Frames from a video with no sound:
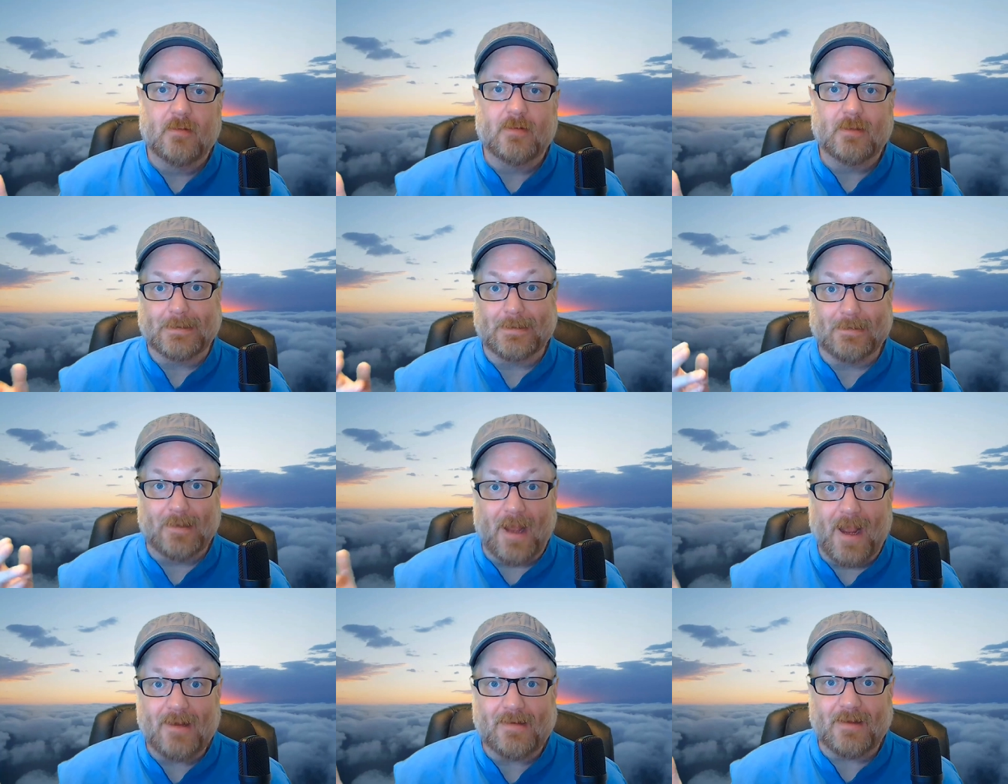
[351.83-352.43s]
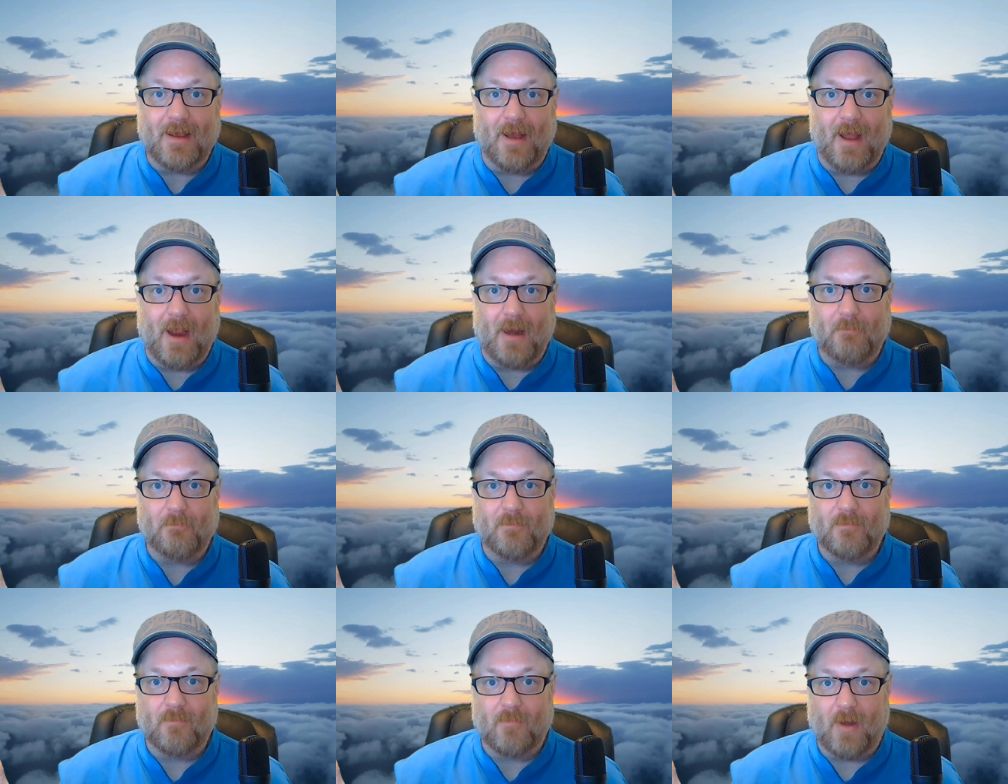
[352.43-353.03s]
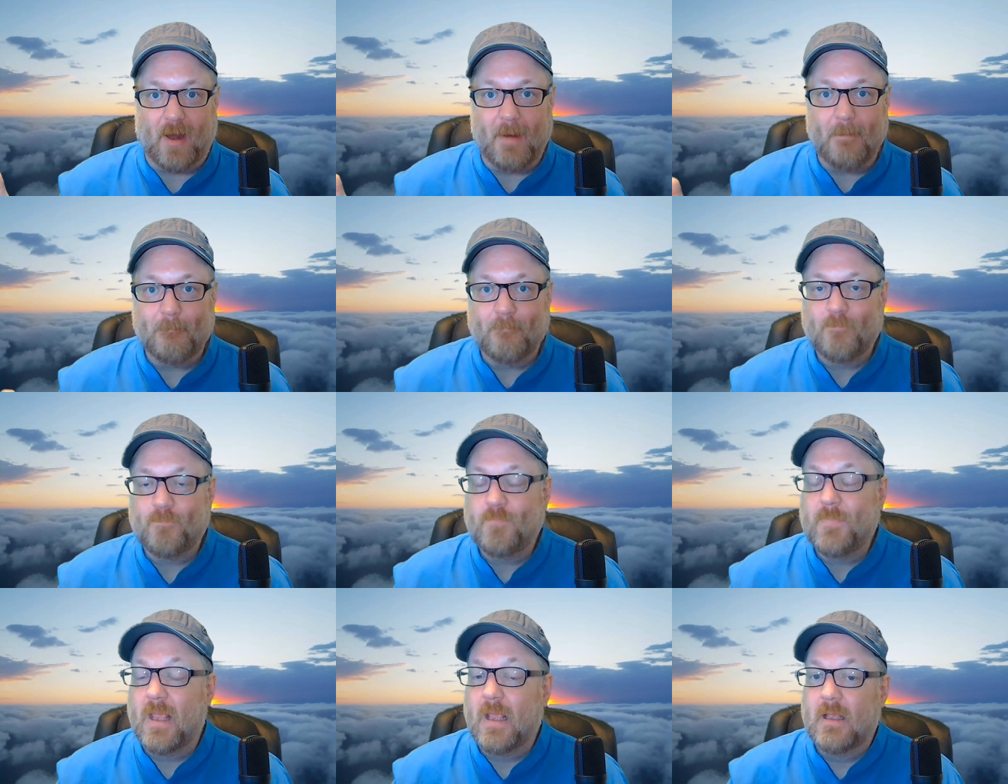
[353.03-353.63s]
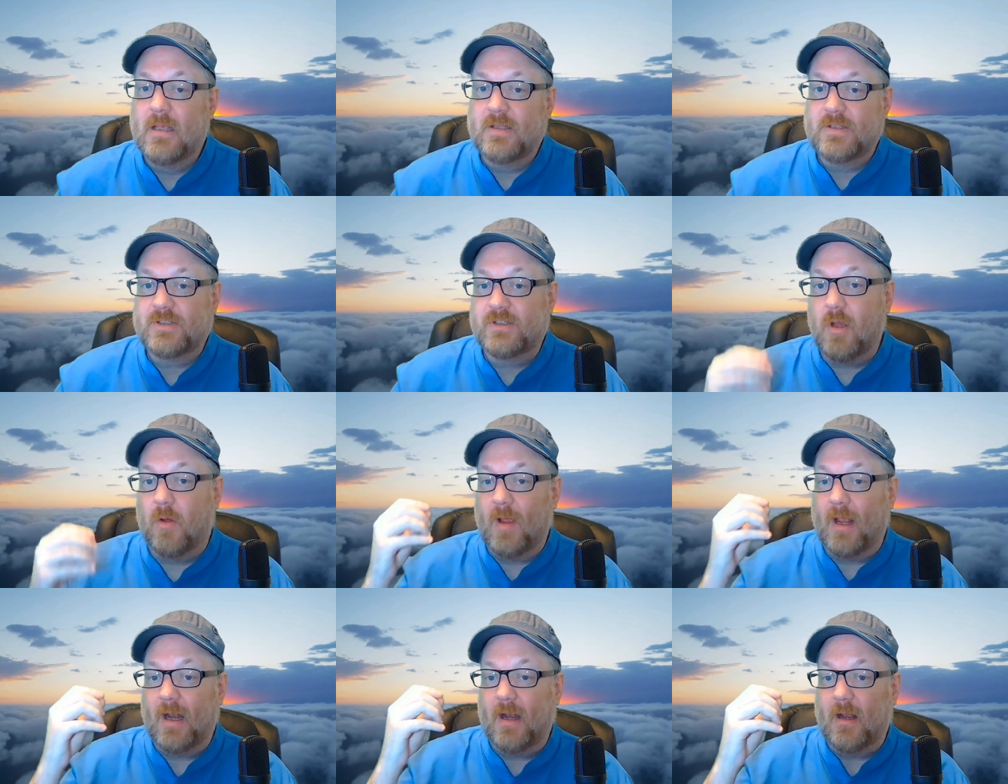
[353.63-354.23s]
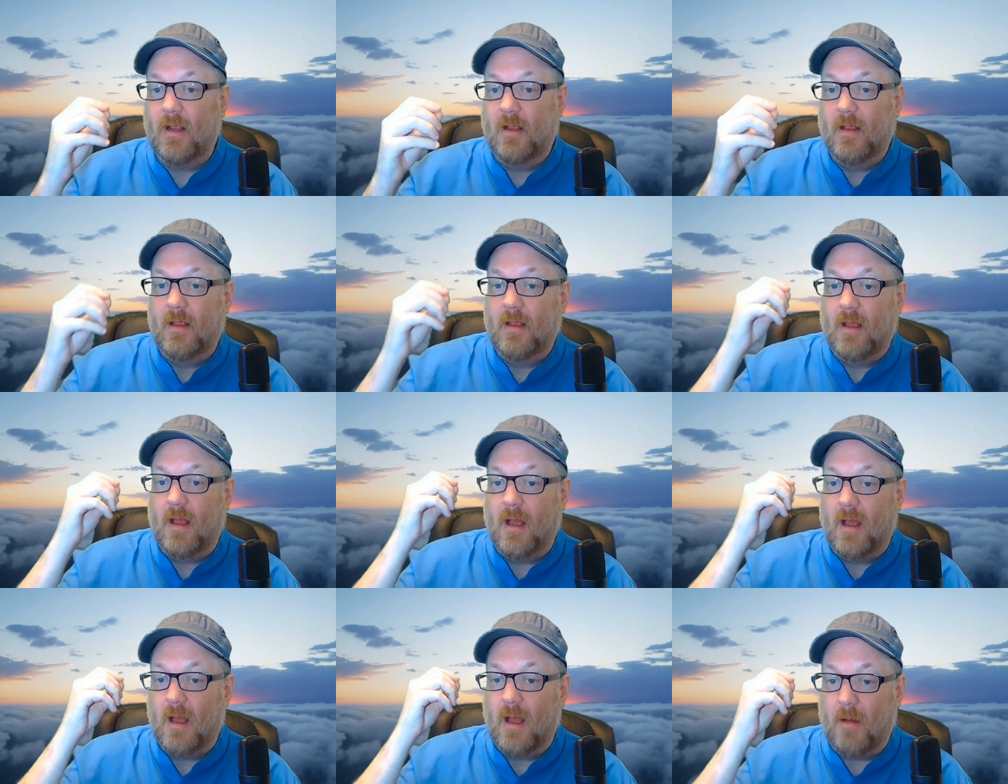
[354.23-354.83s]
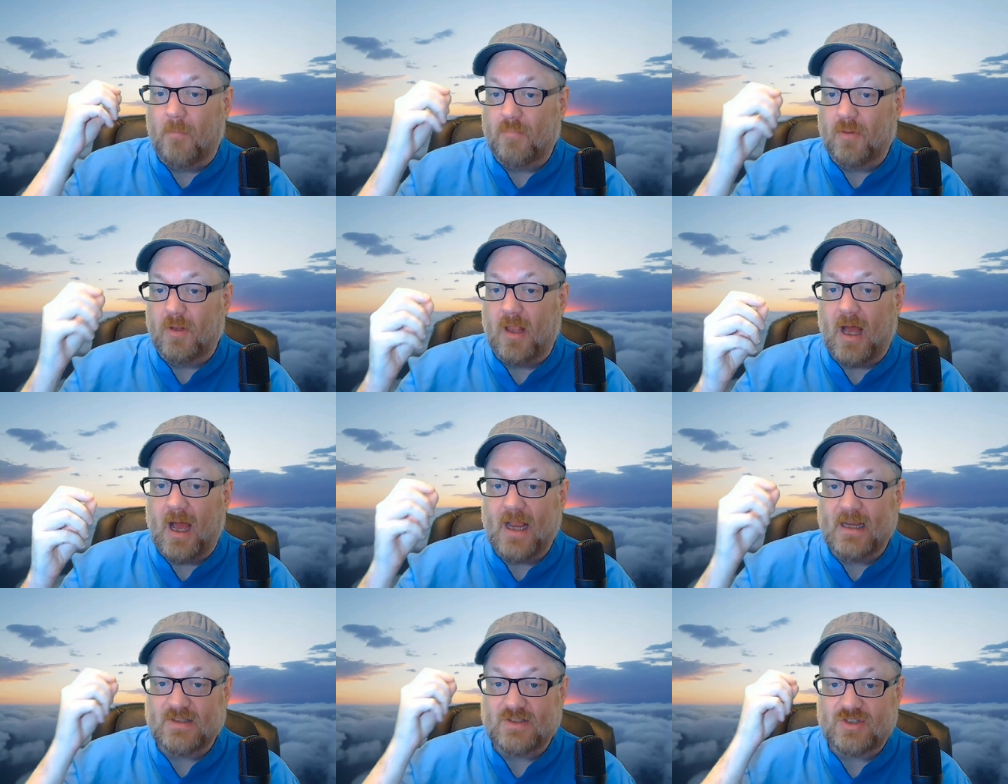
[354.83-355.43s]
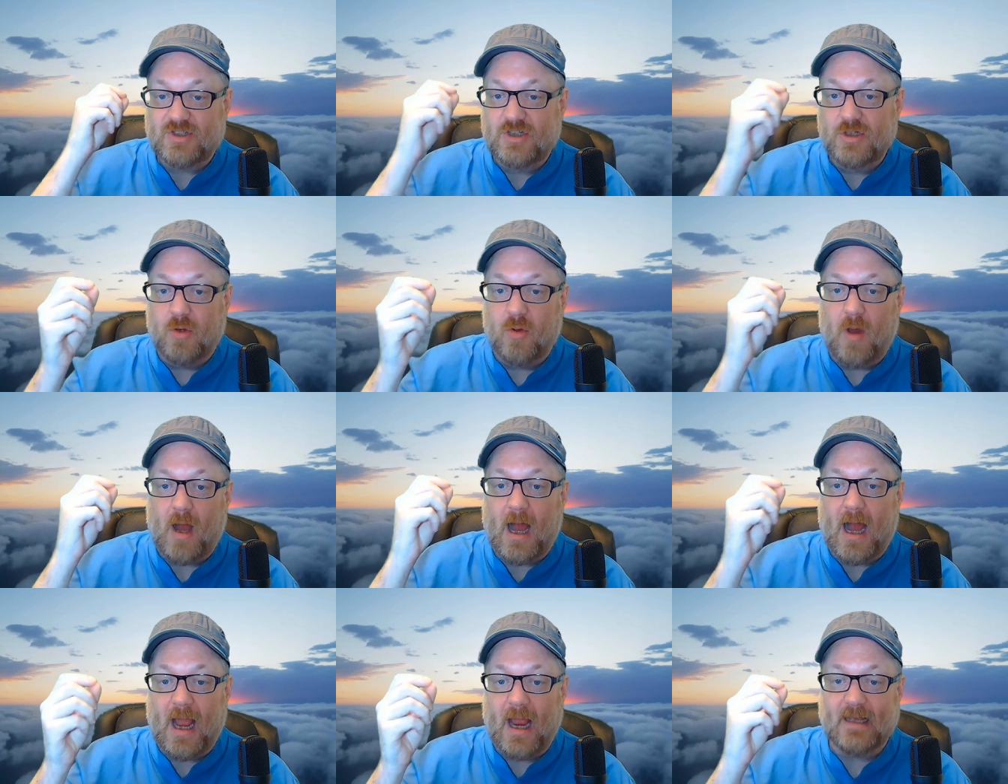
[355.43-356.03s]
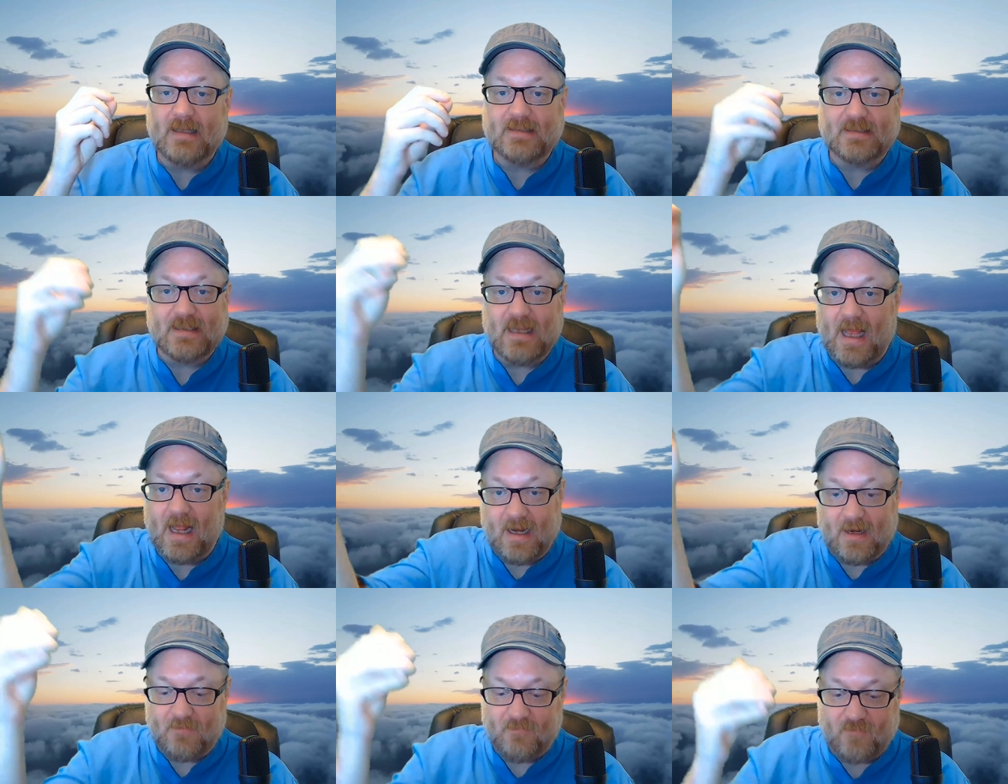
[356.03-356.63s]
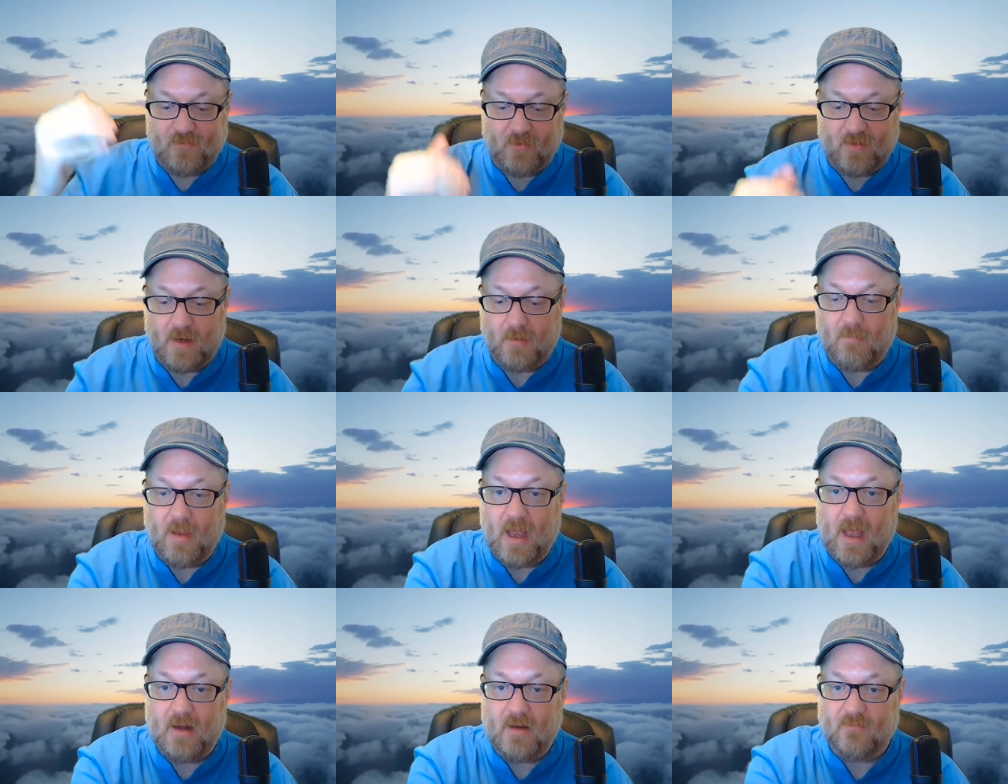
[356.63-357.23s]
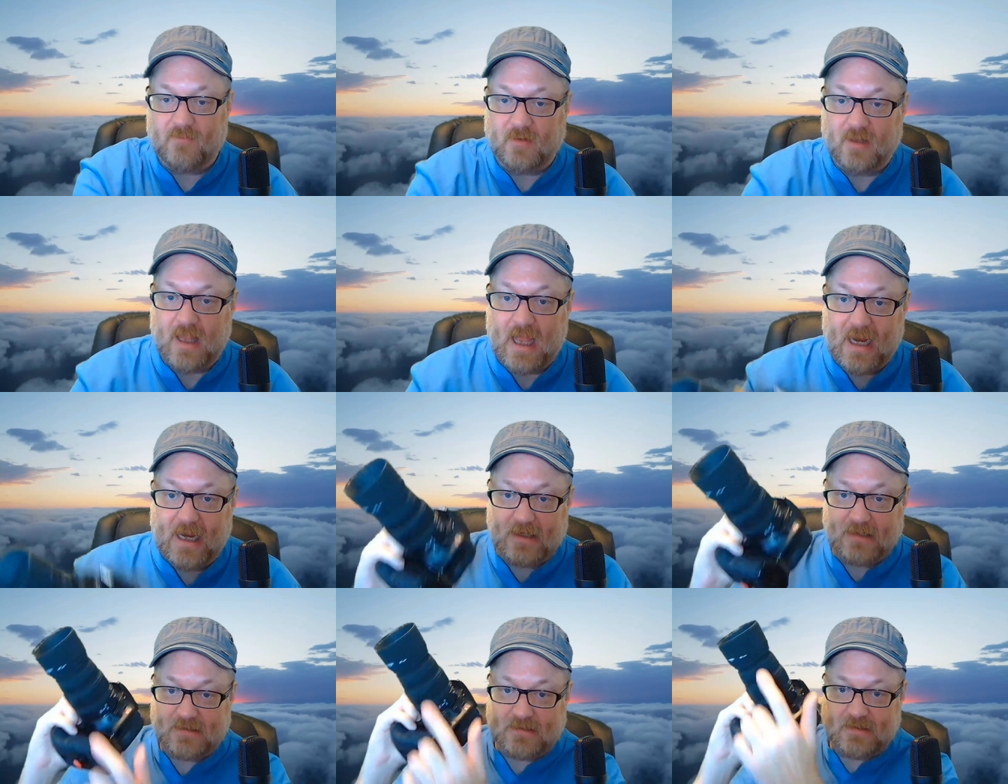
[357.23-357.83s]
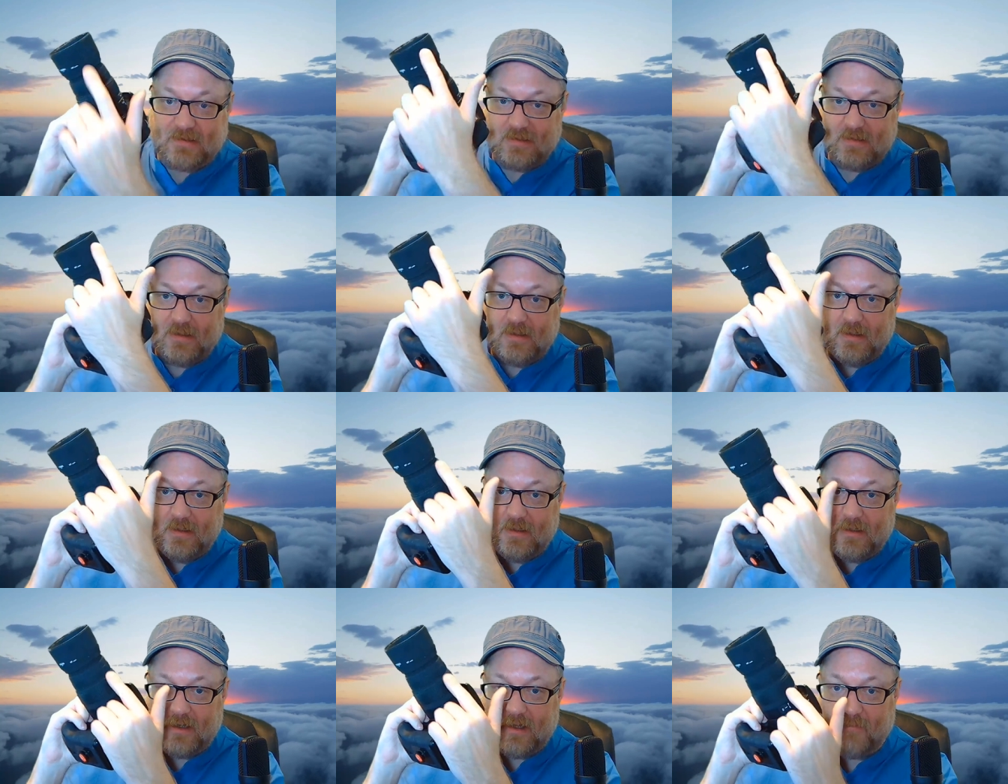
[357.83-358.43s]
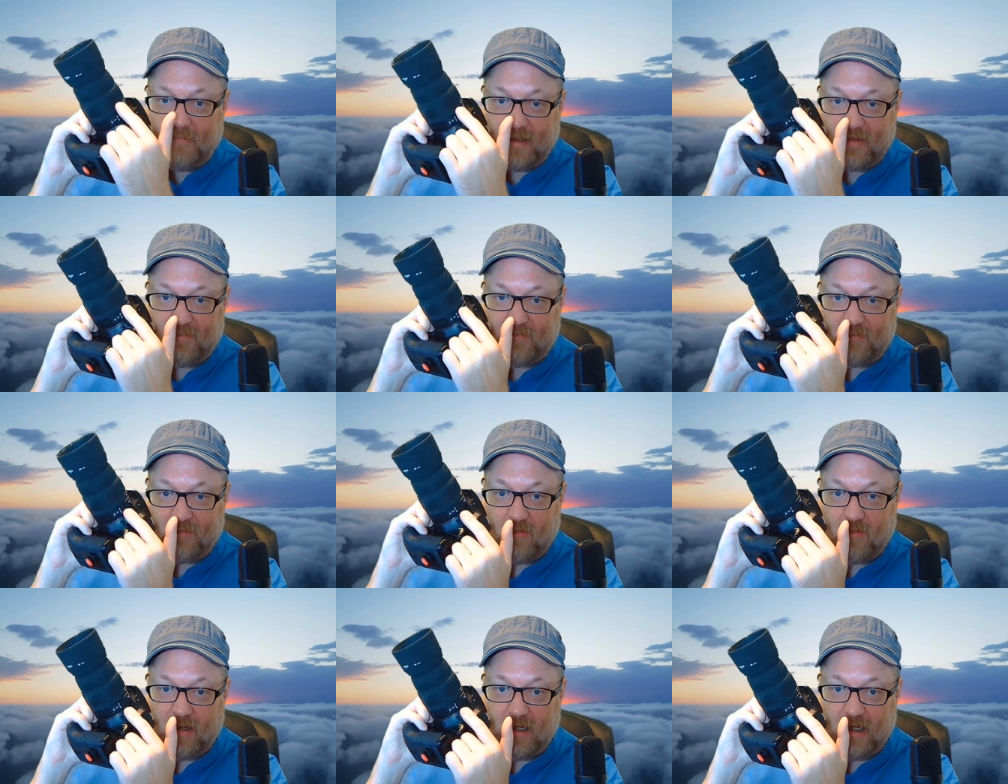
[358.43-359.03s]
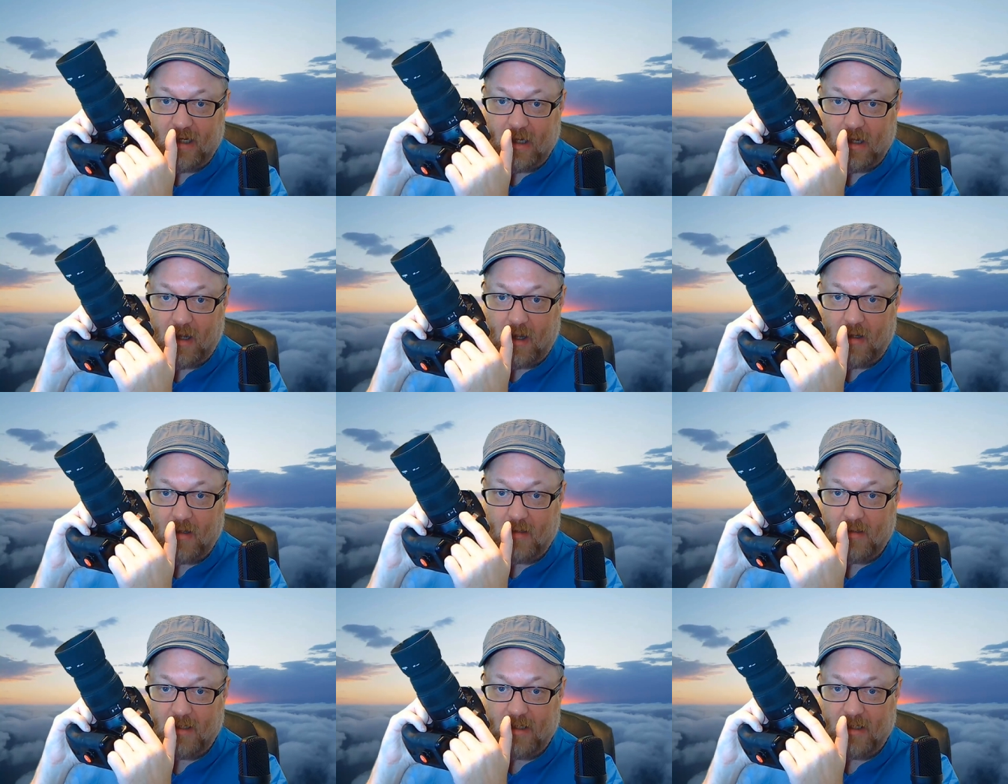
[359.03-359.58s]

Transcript: It's nighttime, right? So it applies too high a setting for the amount of light coming through here.